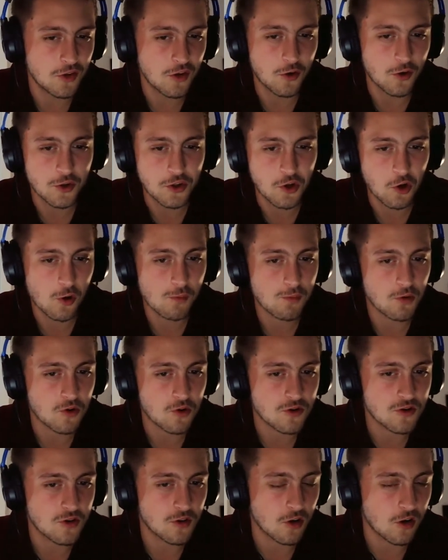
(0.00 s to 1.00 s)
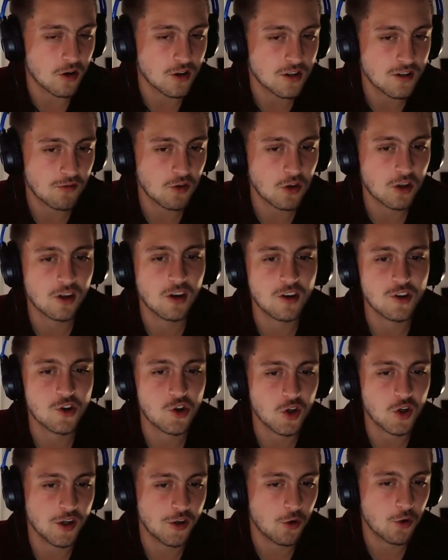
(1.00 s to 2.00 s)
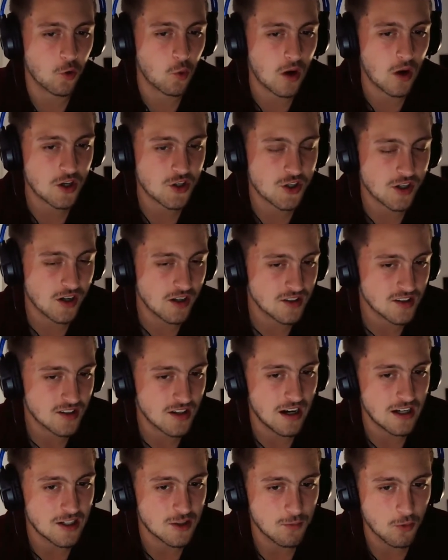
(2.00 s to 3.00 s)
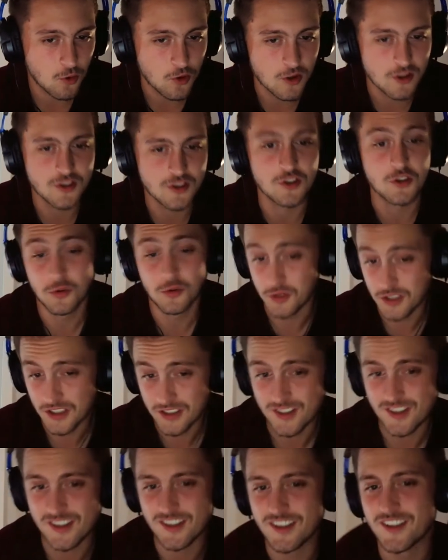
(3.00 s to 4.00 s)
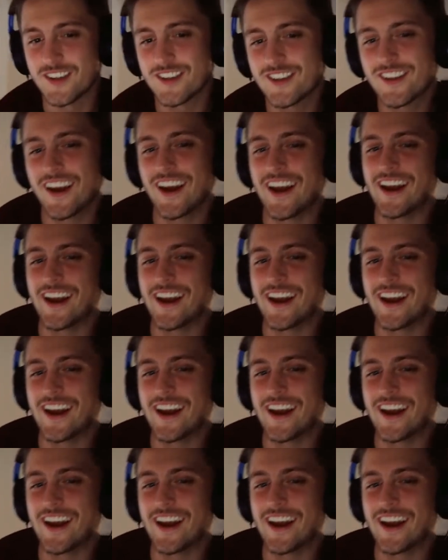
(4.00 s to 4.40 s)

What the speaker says: Europe or a different country and you were watching on Sky Sports, you did see it,